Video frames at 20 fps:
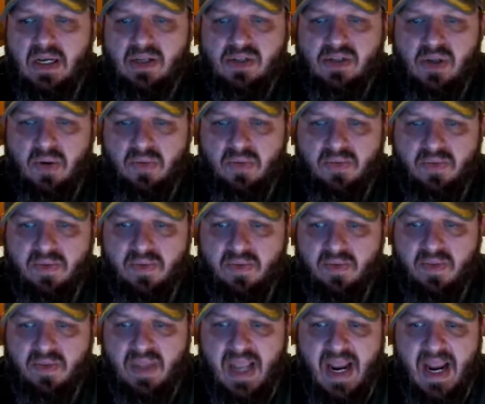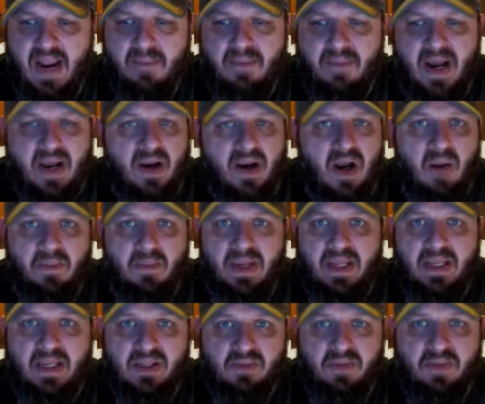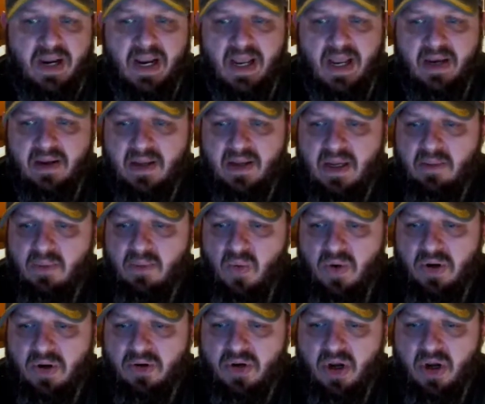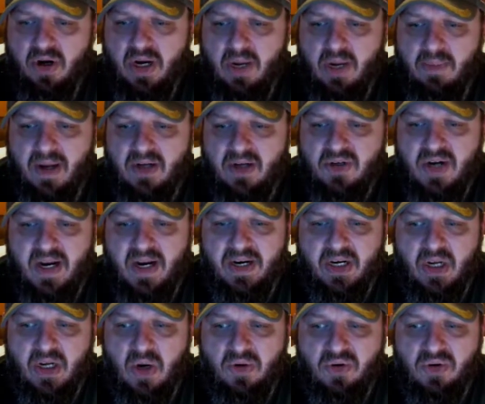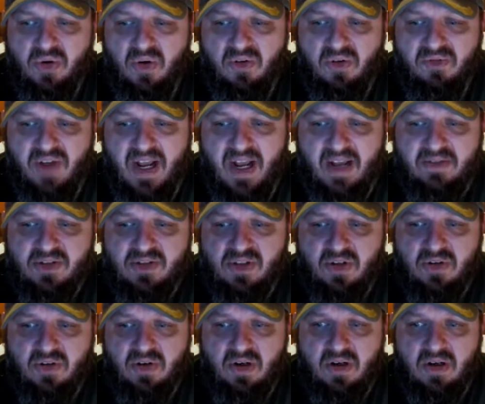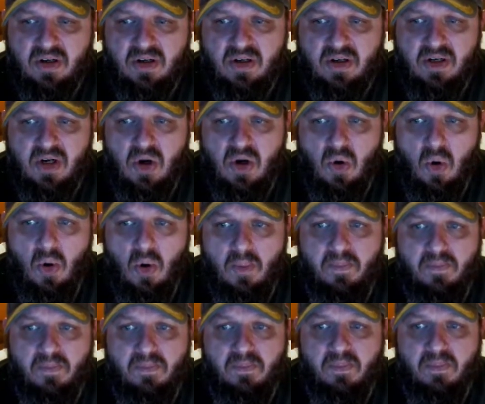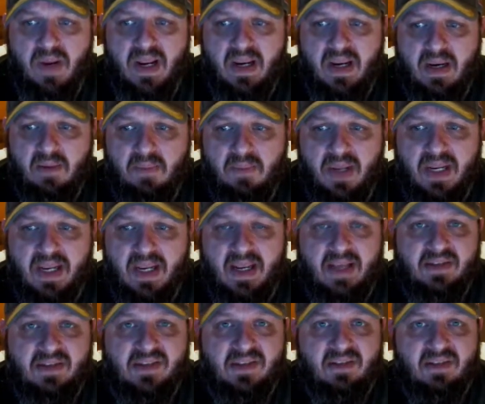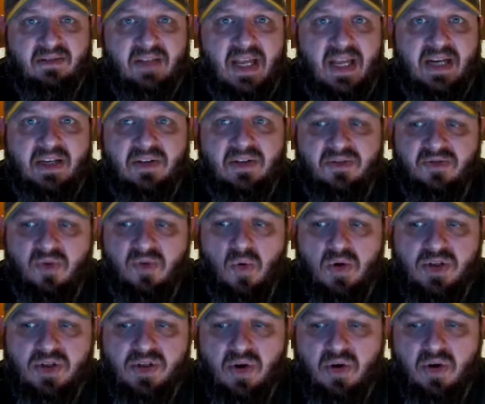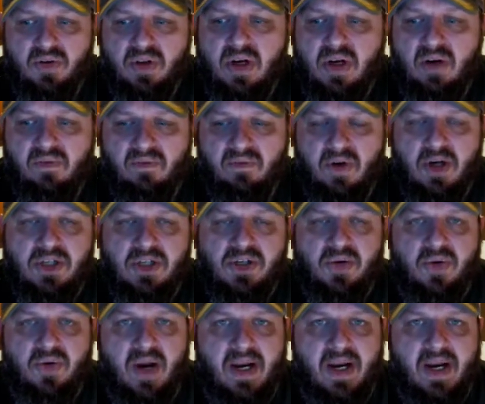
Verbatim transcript: So that might not be as bad. But when you're talking about trying to go to a five star or being picking a selective four star, the conversion